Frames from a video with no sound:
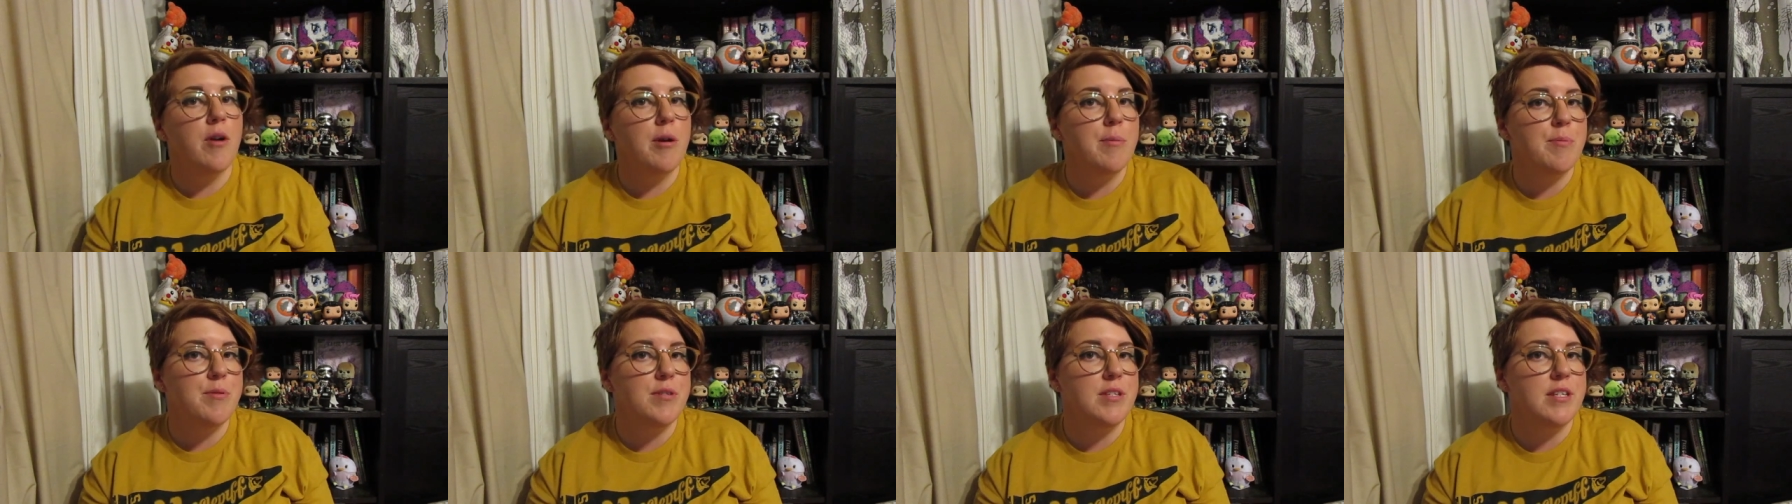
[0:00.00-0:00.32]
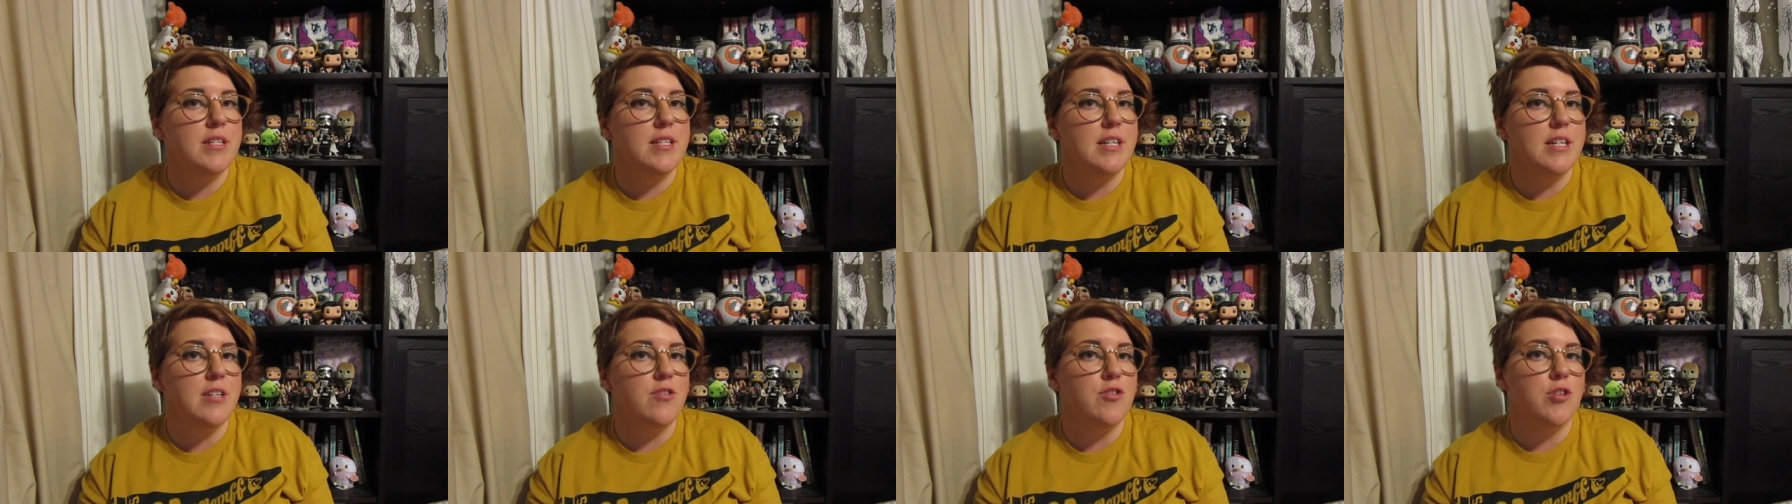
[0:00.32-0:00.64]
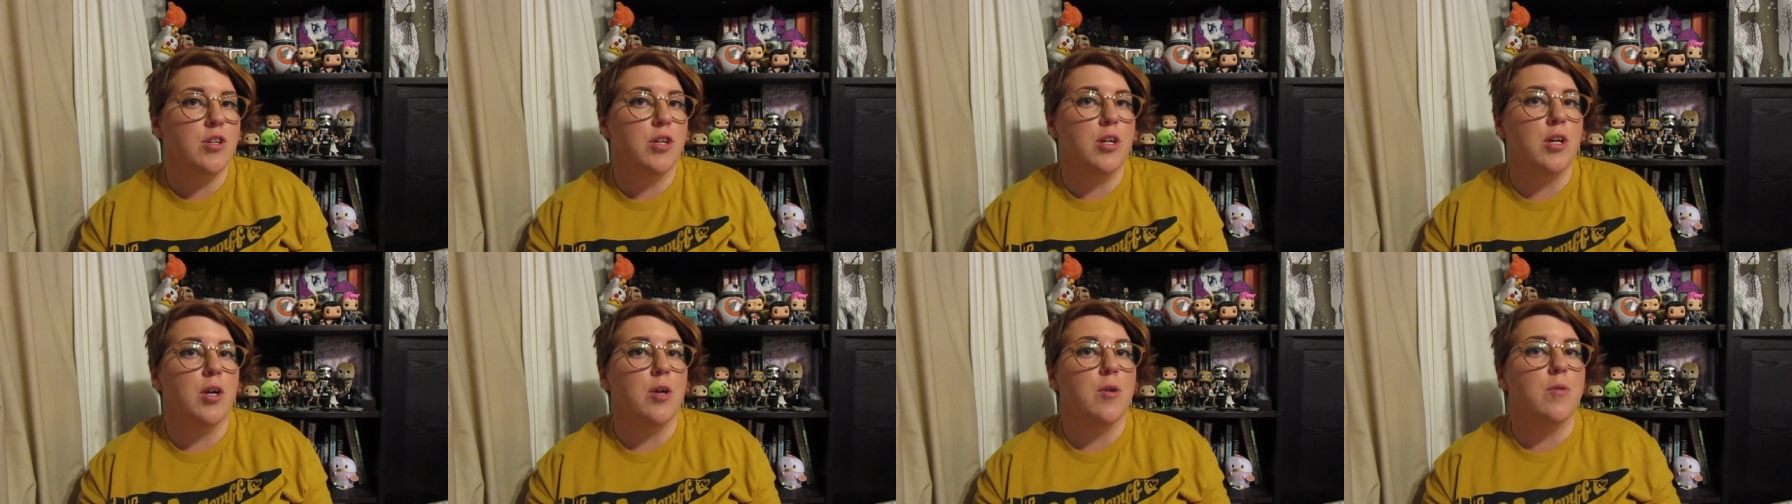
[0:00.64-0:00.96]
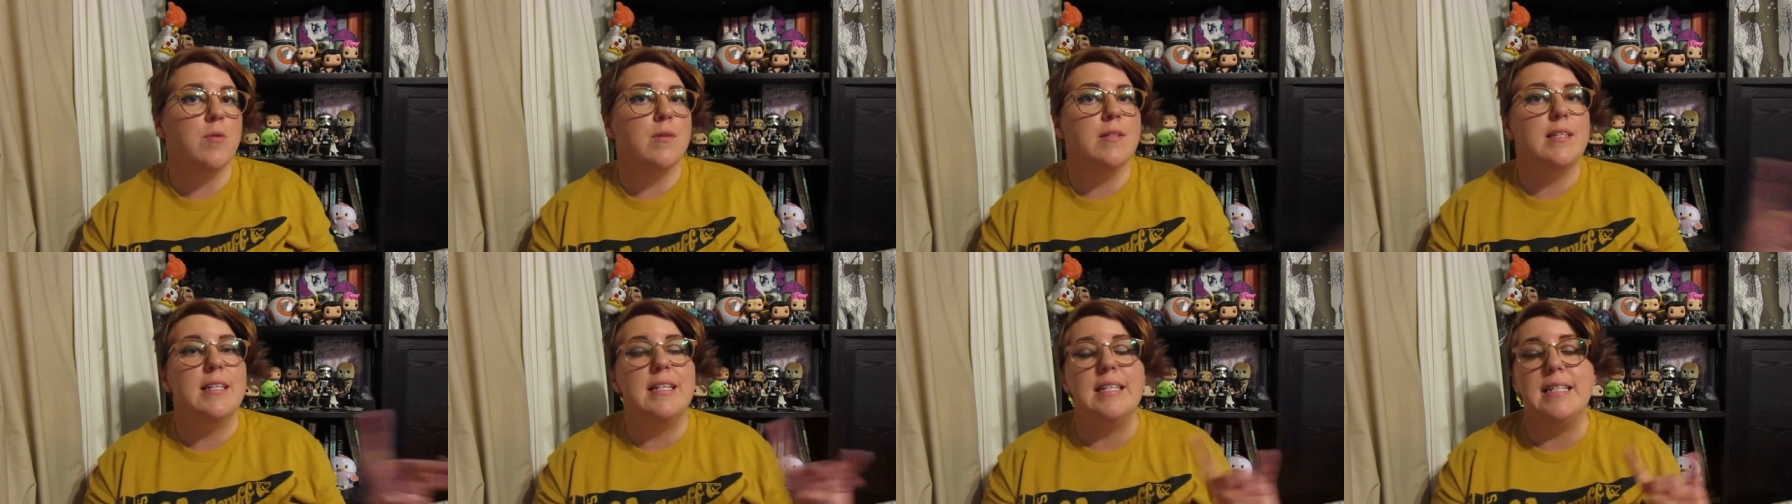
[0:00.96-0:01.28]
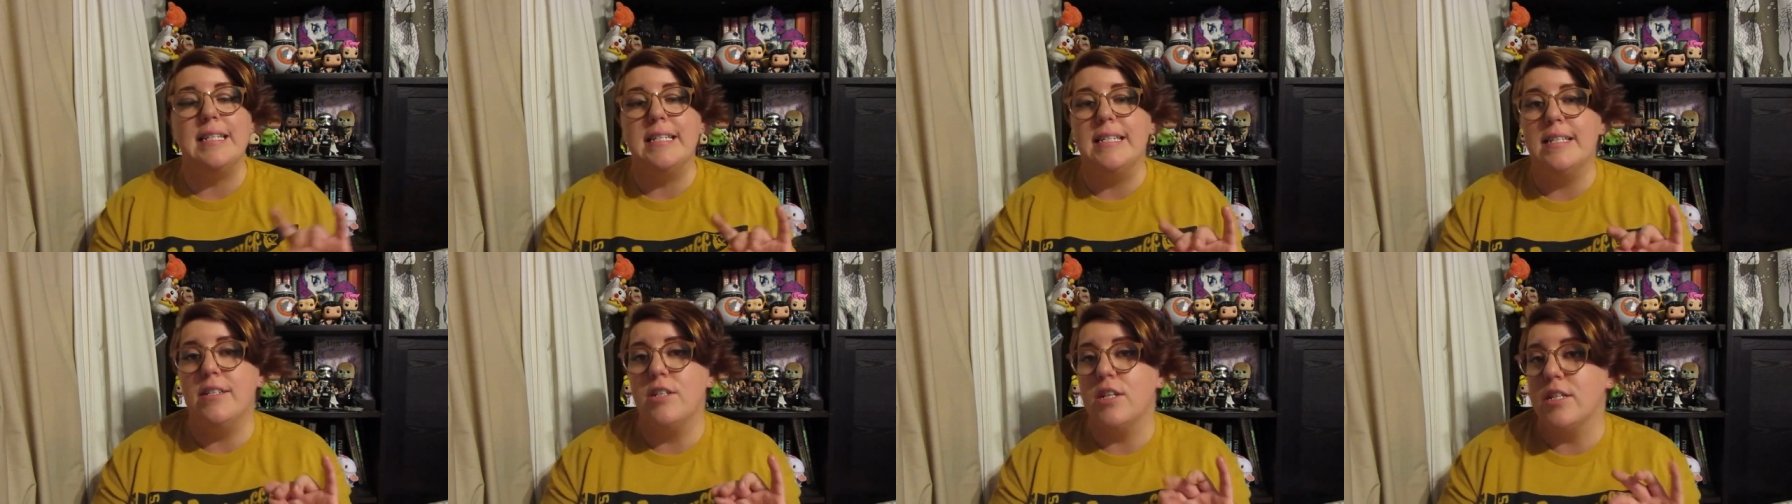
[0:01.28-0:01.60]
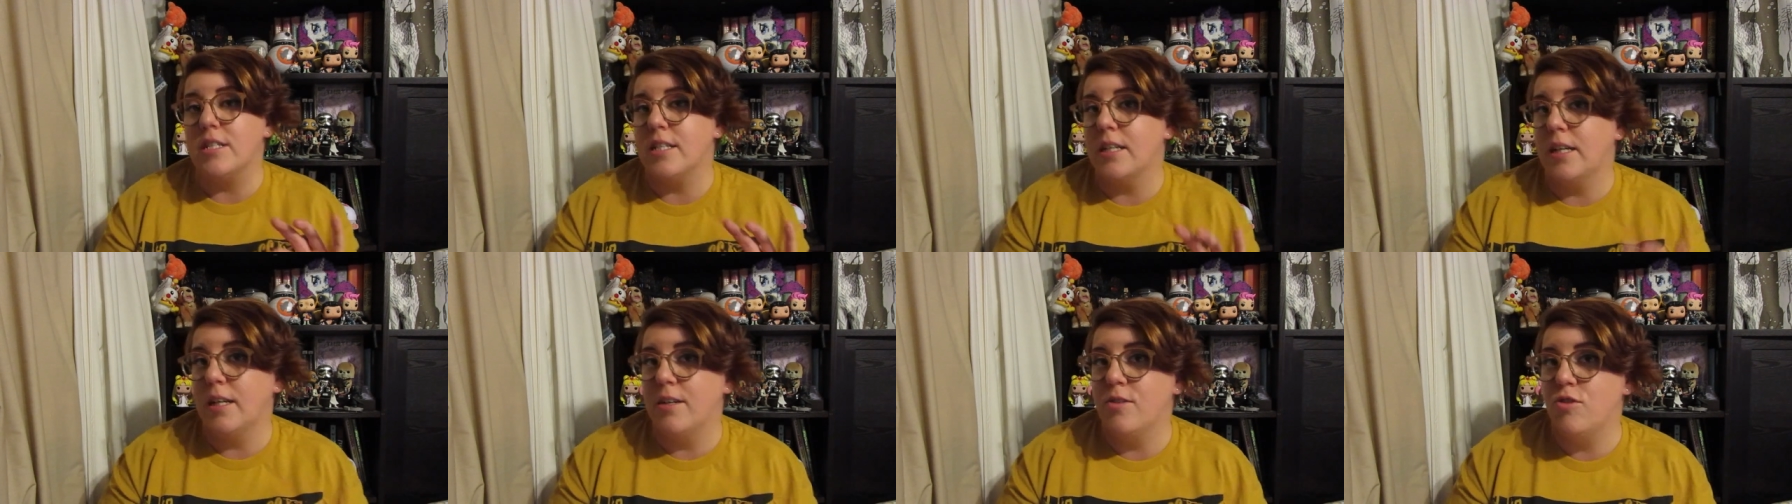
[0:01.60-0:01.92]
representation goes in
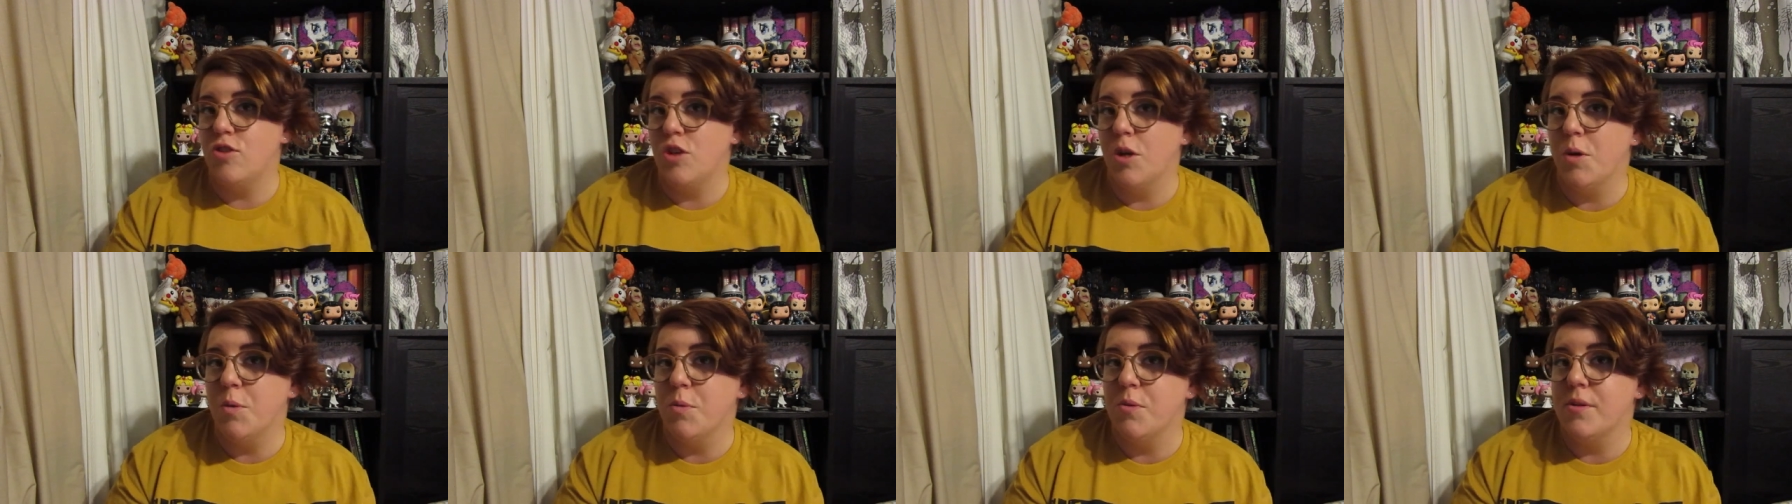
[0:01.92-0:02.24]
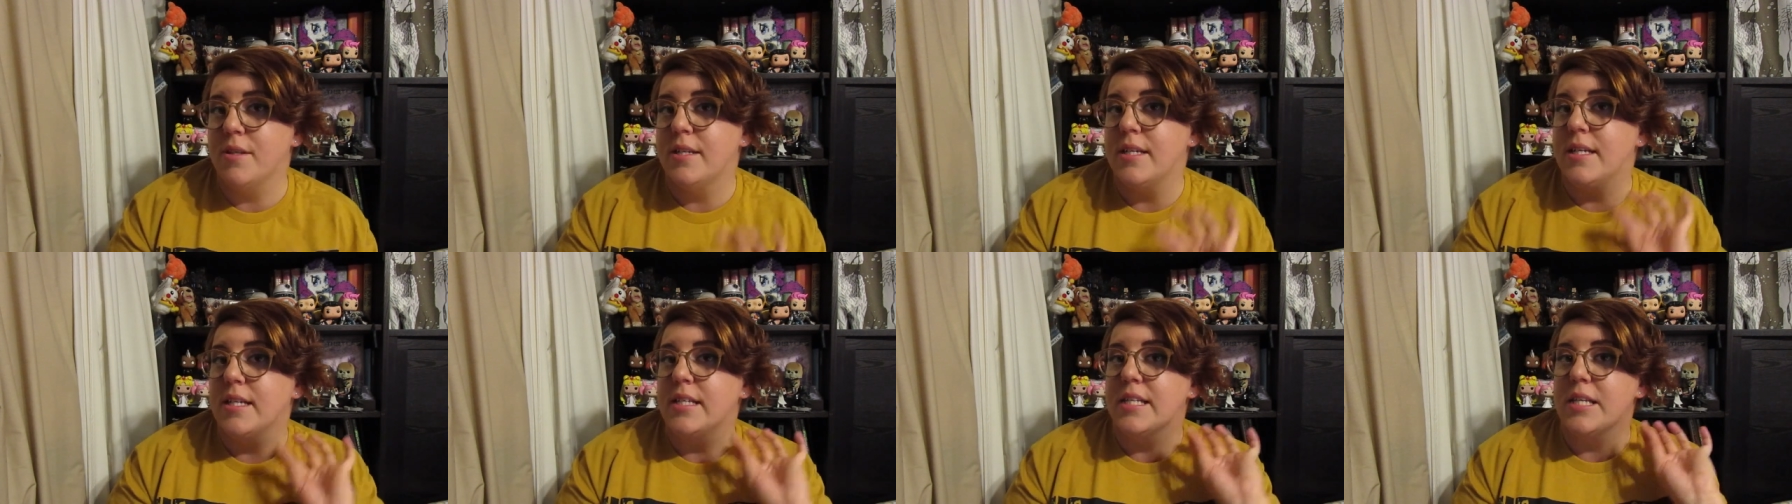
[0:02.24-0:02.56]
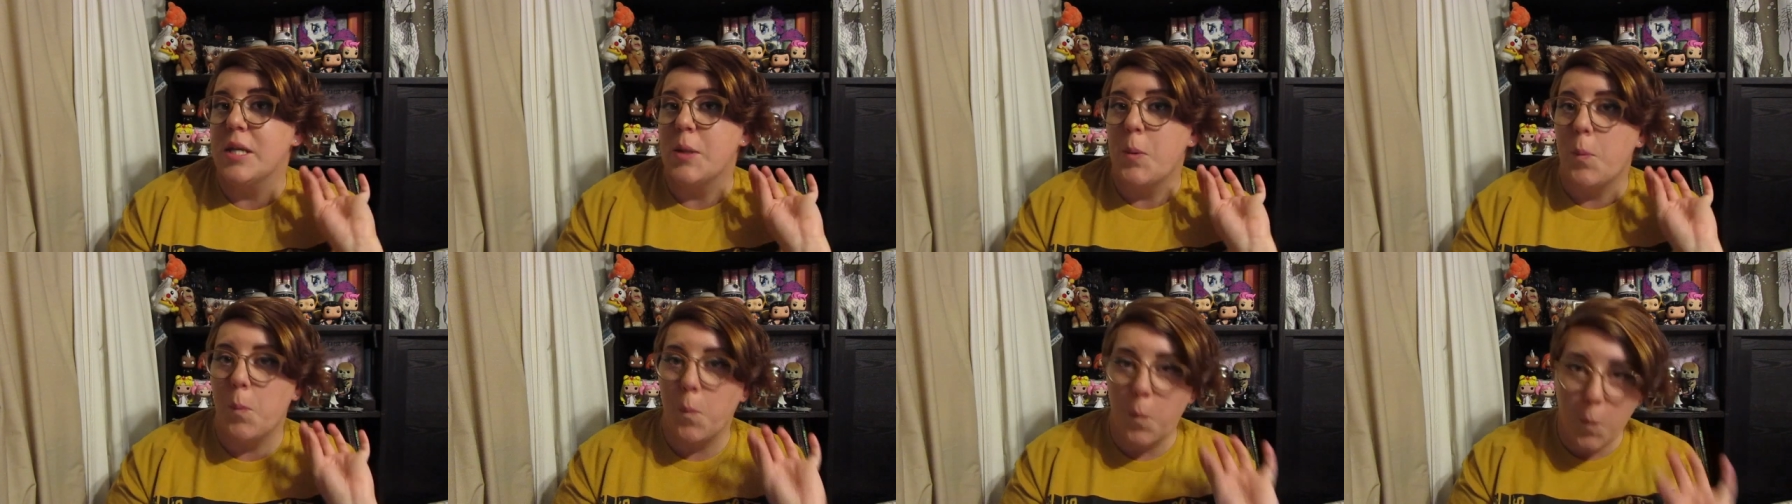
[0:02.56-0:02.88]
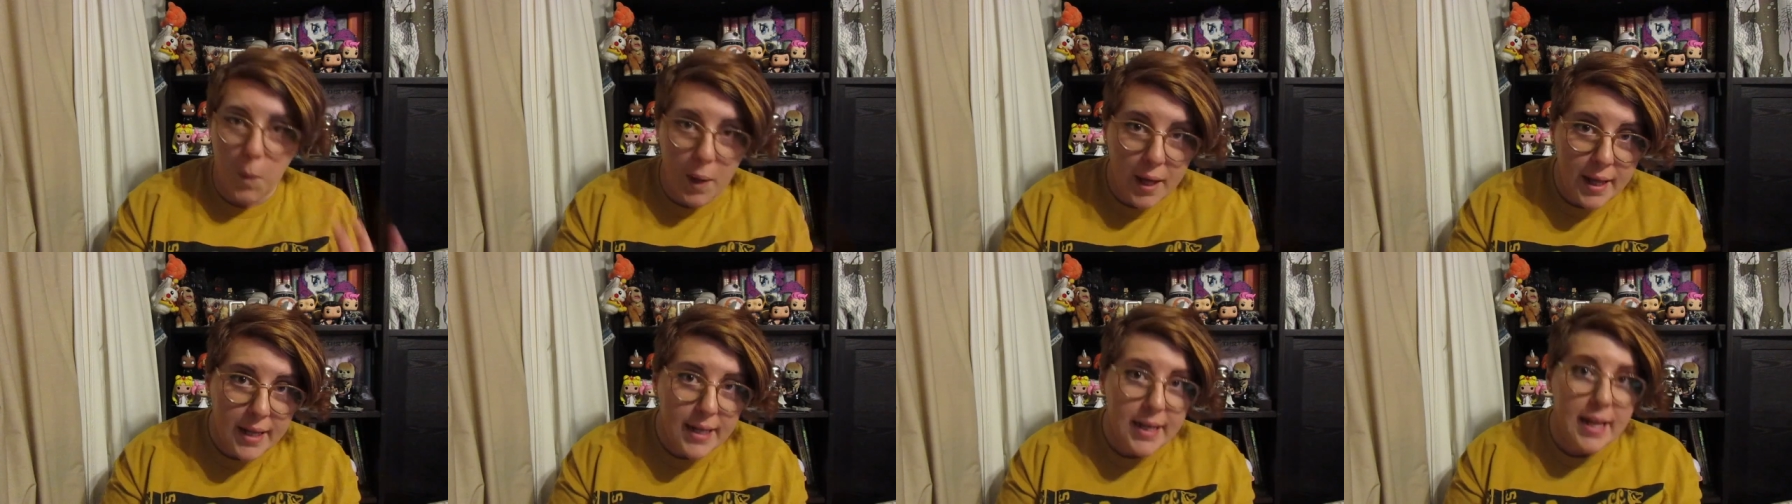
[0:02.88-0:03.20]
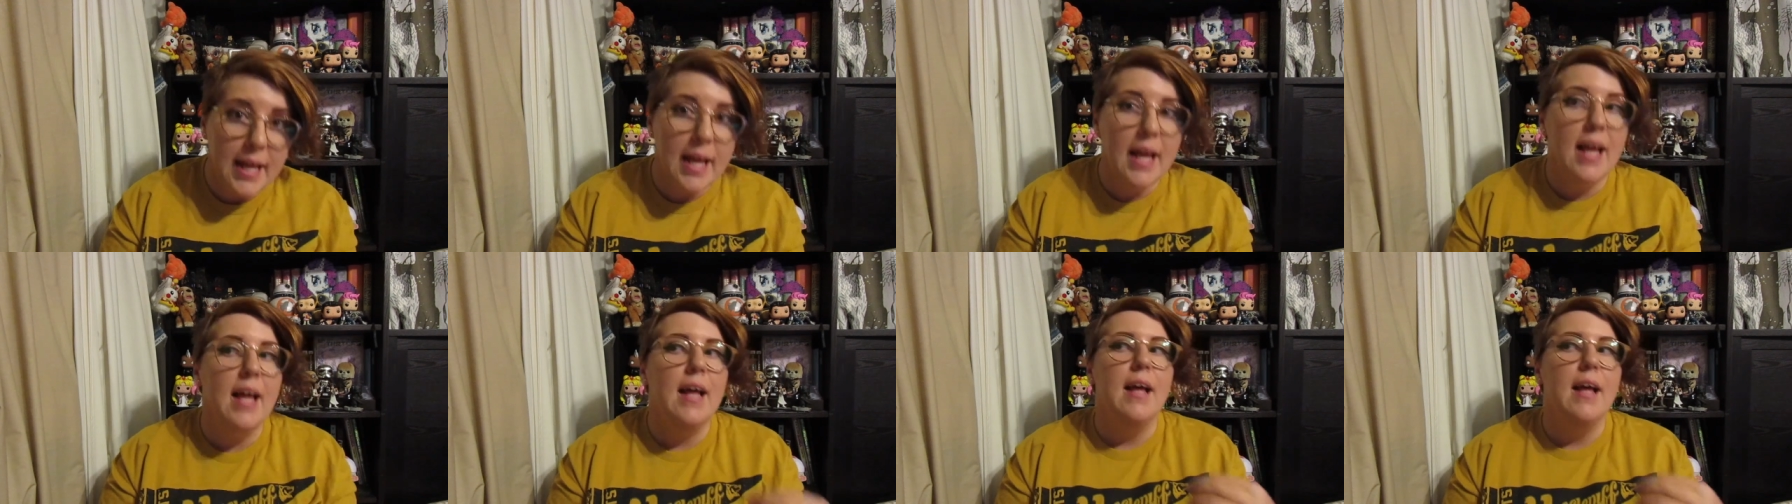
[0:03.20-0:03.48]
Jessica Jones Season 1,